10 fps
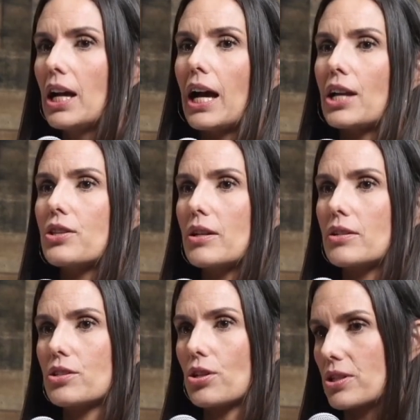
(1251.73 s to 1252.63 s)
And they
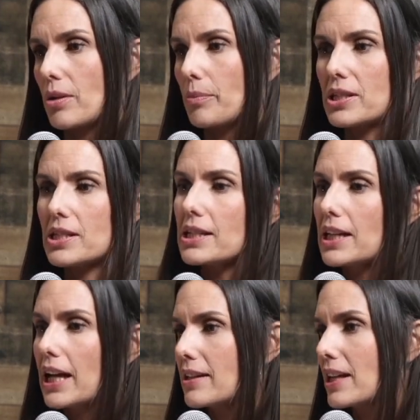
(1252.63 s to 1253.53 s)
took someone's
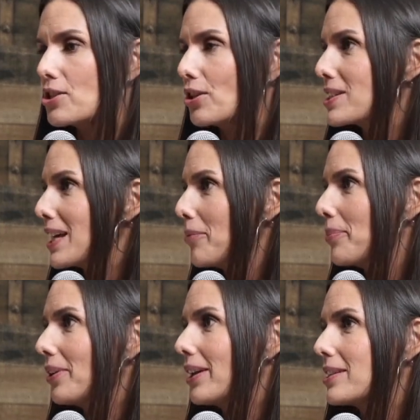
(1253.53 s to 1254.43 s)
DNA and they took a
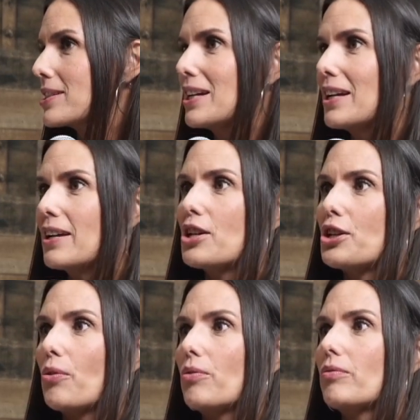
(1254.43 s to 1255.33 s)
sample and, you
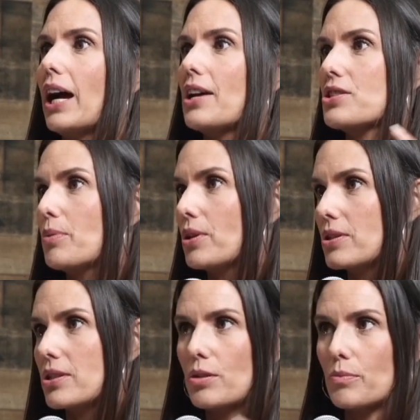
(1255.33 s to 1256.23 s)
know, asked the
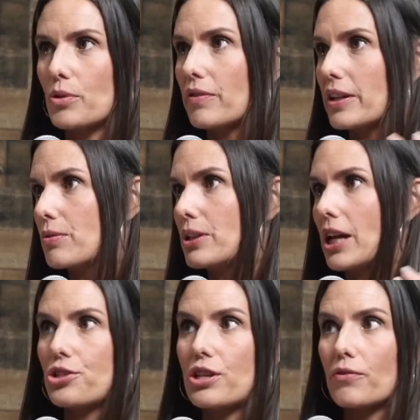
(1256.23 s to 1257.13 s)
person to move into an
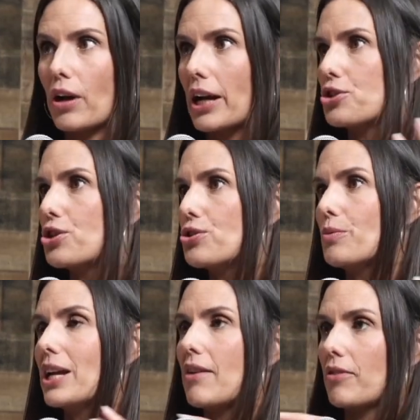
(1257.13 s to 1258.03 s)
energy of gratitude or
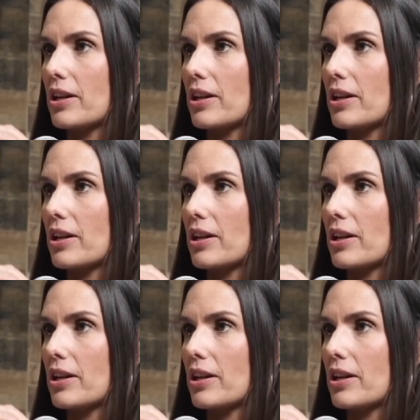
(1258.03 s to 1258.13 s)
whatever.